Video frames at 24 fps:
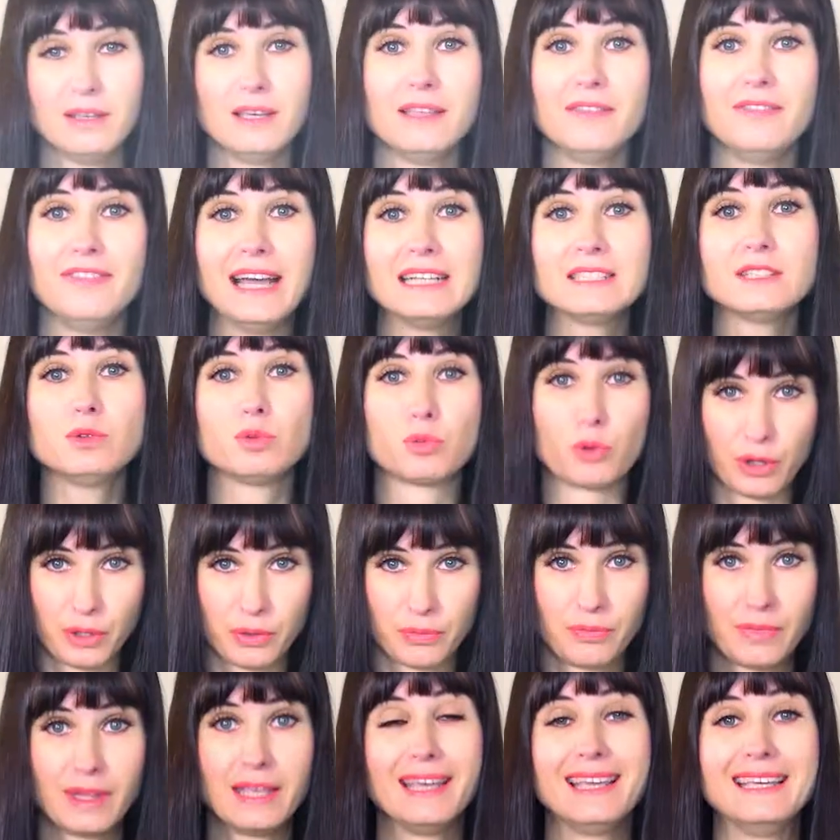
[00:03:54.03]
recent
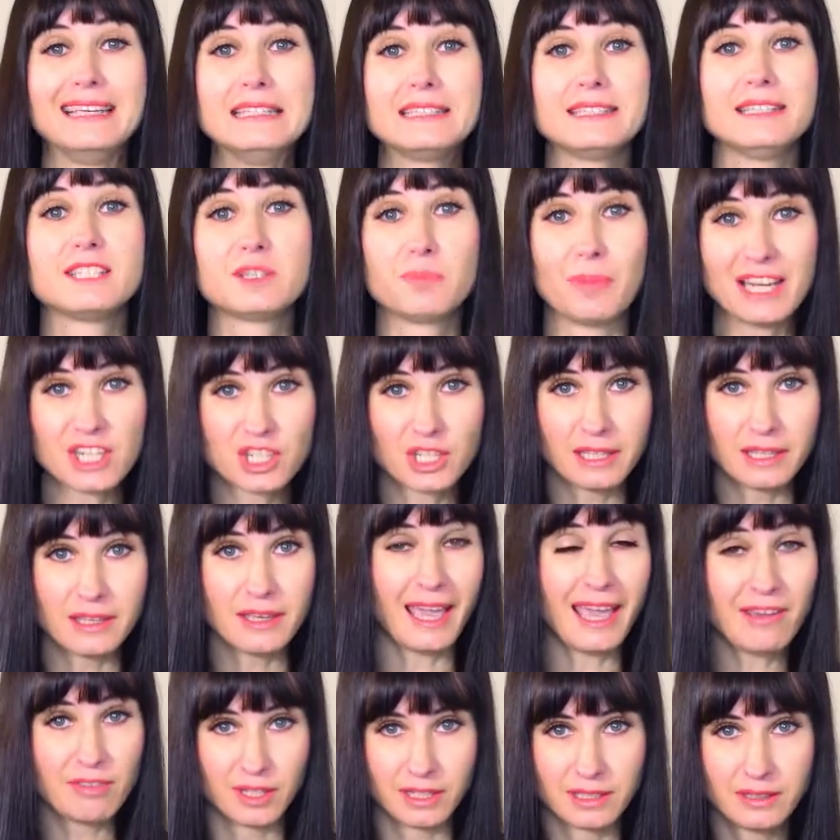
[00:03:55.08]
episode called Leading
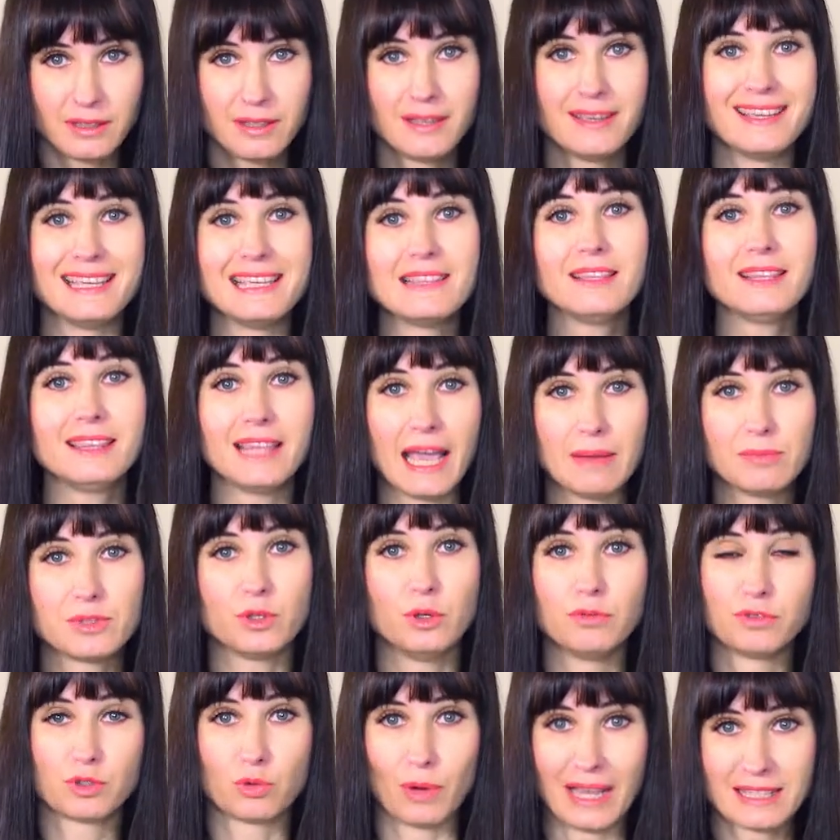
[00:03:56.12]
in Uncertain Times,
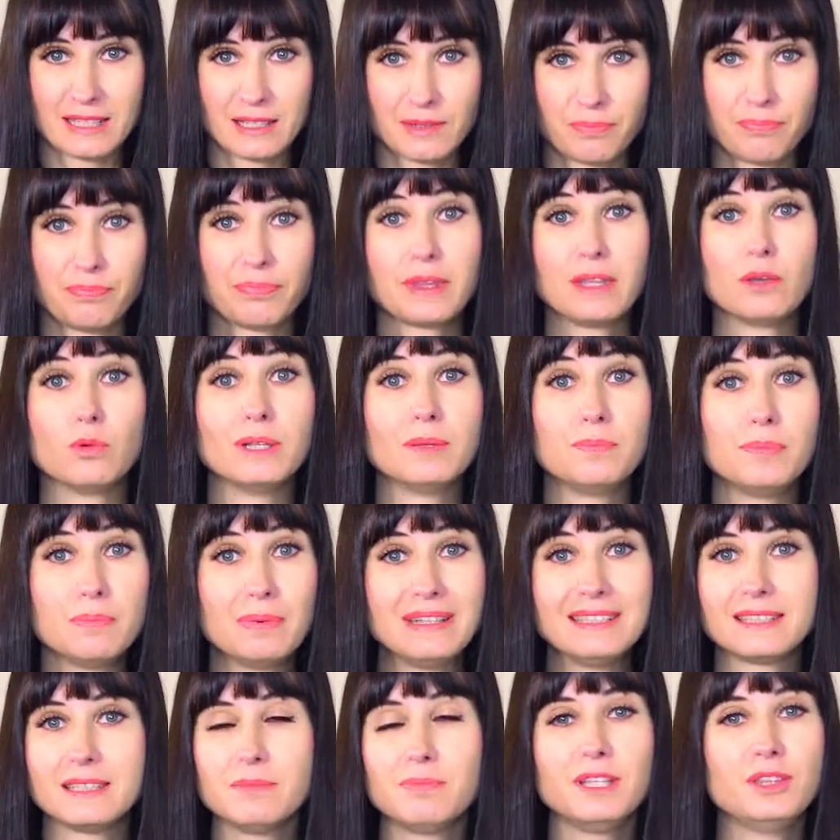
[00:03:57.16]
I talked
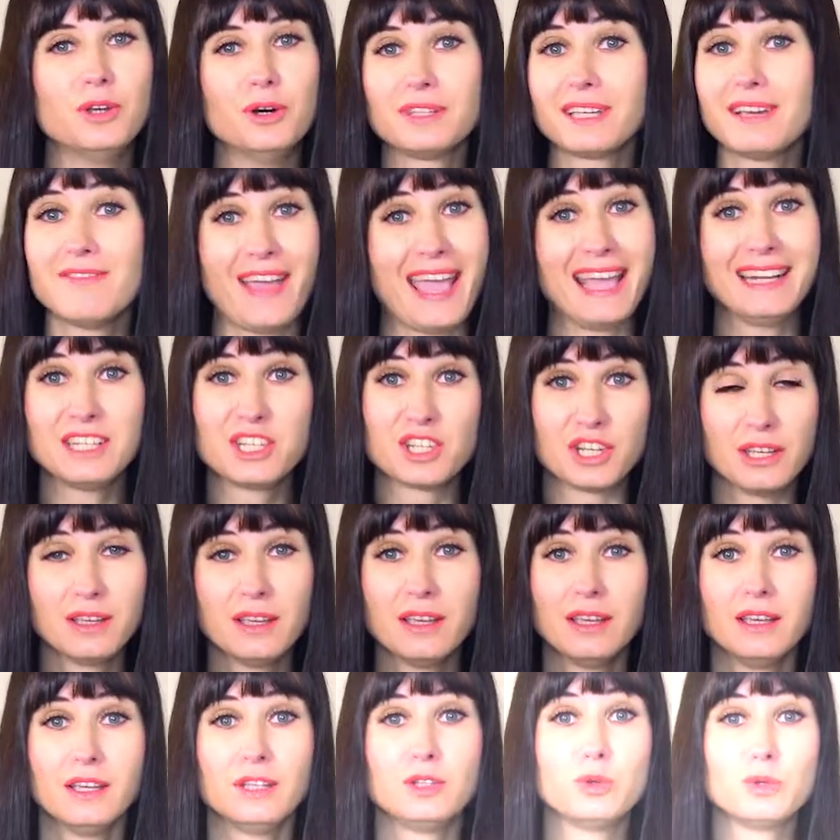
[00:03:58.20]
about the lazy day
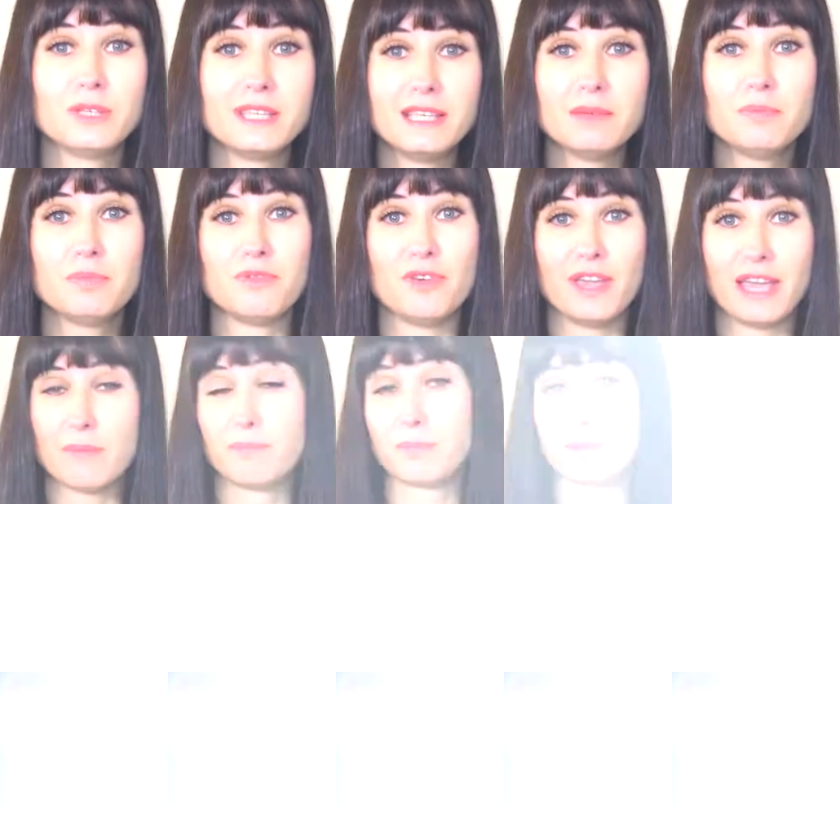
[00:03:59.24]
practice. In